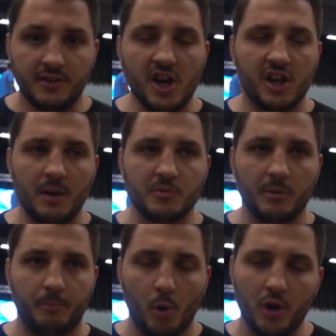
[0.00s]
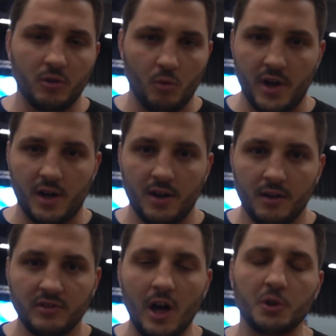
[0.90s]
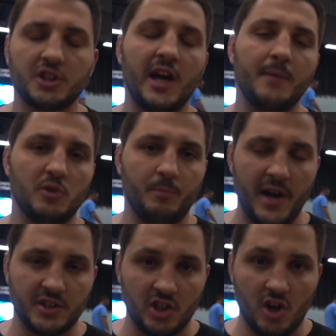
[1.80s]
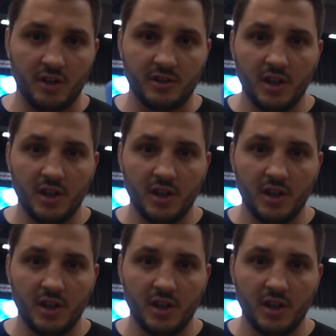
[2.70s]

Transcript: There comes a point where now it's time to pass it on,